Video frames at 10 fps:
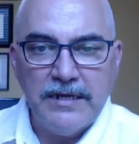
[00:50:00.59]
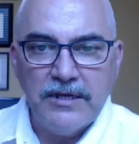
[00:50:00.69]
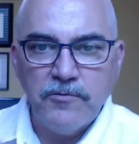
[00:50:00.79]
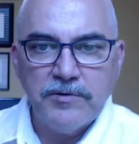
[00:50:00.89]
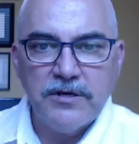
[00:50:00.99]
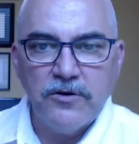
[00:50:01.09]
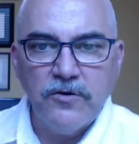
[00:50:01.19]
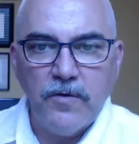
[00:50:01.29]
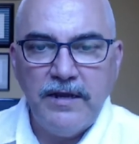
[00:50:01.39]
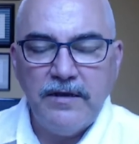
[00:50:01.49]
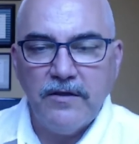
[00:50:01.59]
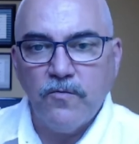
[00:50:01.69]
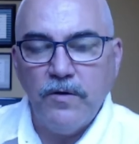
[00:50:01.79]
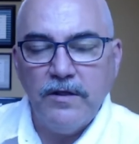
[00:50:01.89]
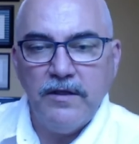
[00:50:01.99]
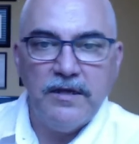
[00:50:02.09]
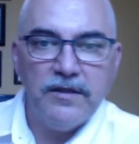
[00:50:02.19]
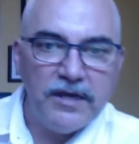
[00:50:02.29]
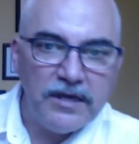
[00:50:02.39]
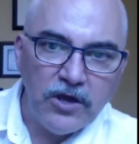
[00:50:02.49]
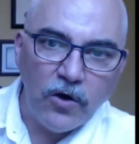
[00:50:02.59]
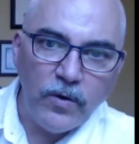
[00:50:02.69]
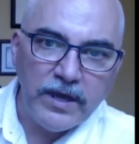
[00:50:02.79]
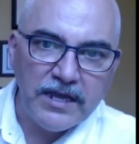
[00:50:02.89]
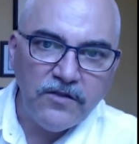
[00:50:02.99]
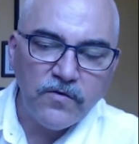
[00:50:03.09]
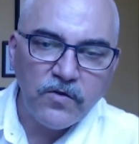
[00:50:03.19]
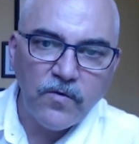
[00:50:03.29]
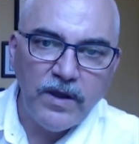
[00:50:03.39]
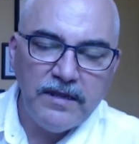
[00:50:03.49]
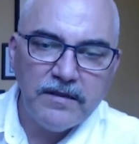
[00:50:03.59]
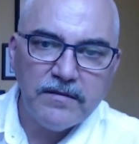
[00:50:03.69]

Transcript: and the return rate is really the going interest rate